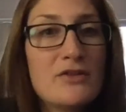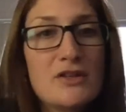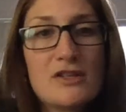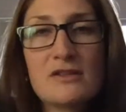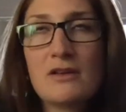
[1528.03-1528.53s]

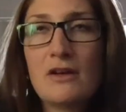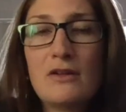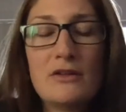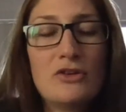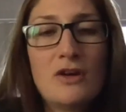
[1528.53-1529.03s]
This
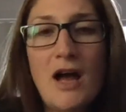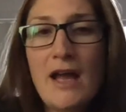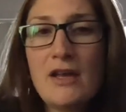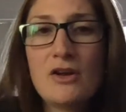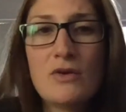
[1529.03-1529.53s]
little
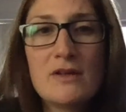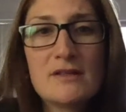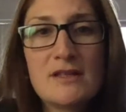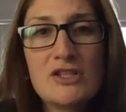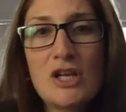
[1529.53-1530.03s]
high note
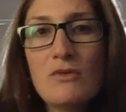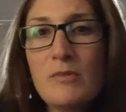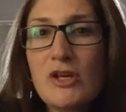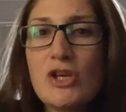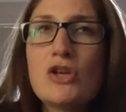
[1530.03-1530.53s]
is this channel will
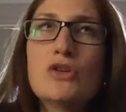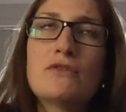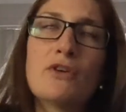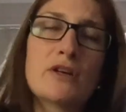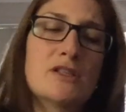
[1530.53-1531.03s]
be a huge
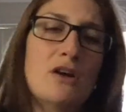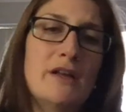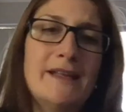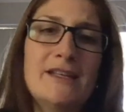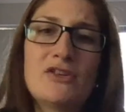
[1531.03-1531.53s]
focus
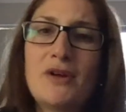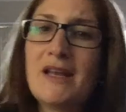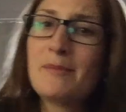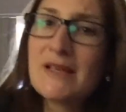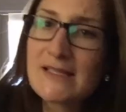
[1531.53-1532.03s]
on
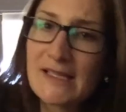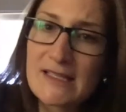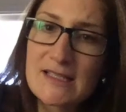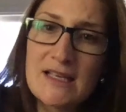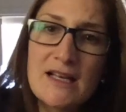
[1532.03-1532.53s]
integrating
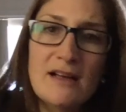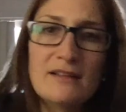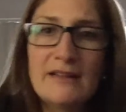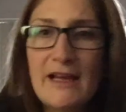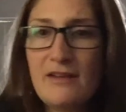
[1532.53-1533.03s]
business,
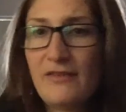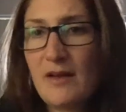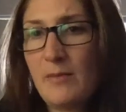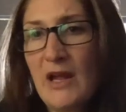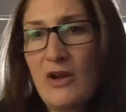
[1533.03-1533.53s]
life,
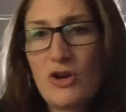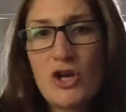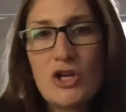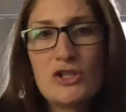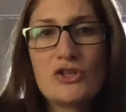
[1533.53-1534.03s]
and parenthood.